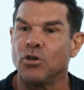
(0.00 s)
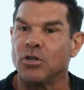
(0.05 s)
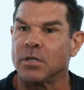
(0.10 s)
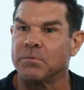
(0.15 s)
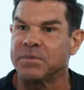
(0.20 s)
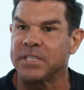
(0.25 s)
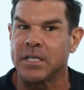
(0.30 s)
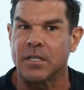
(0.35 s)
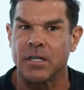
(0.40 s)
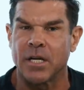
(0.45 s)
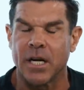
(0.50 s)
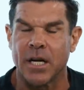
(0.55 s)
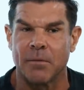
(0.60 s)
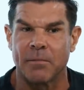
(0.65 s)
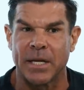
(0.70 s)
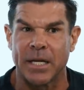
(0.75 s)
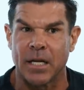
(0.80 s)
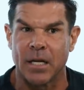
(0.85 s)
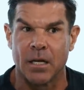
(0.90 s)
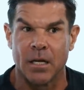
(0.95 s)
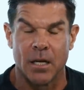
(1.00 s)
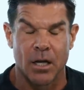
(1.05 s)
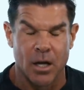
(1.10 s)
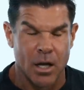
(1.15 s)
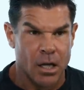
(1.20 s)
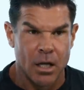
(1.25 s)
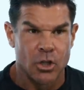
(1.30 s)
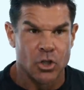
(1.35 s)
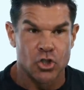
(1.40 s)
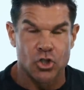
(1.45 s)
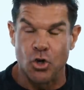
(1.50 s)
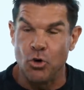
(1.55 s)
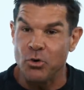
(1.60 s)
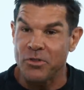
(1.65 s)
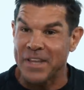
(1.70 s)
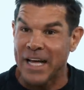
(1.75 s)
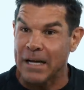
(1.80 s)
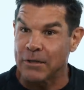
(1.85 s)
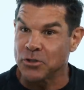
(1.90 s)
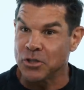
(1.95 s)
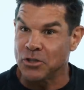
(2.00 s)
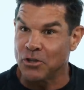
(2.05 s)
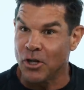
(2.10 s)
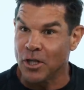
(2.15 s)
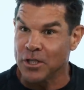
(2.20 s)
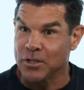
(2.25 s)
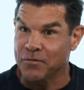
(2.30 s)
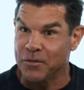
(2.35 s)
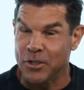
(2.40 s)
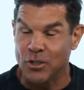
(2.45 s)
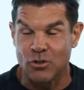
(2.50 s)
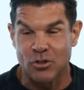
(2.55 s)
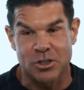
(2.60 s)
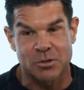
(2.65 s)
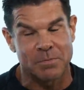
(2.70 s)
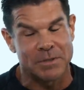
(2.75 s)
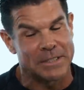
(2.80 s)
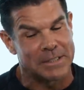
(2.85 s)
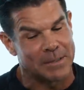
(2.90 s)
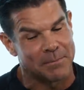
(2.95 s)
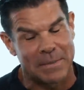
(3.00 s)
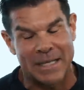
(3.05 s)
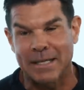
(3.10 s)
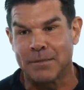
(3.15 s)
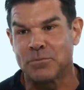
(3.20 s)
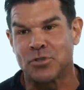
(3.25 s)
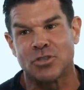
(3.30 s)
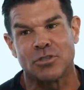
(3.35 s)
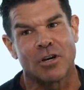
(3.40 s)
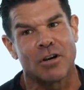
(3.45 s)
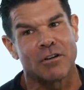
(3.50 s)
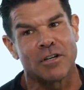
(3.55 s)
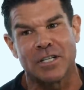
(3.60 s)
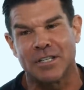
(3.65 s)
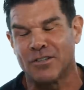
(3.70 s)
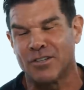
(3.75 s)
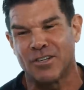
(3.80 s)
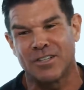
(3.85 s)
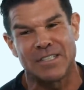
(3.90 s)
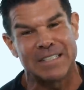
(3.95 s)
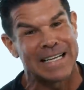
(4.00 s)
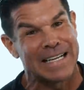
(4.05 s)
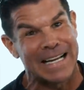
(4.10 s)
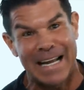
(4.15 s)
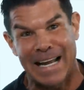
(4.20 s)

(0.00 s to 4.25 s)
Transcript: Pull up the internet. I'm like, $2,000 for nosebleeds. I'm like, I'm sorry, girl.